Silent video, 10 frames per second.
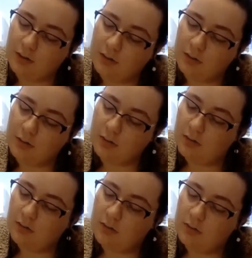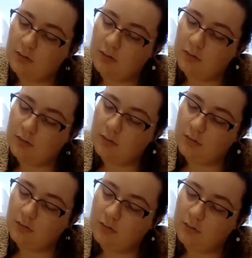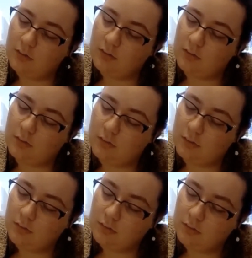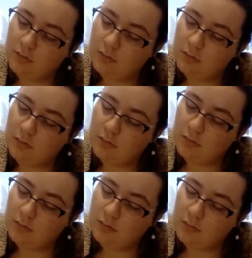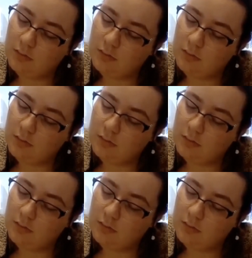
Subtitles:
Nothing is said.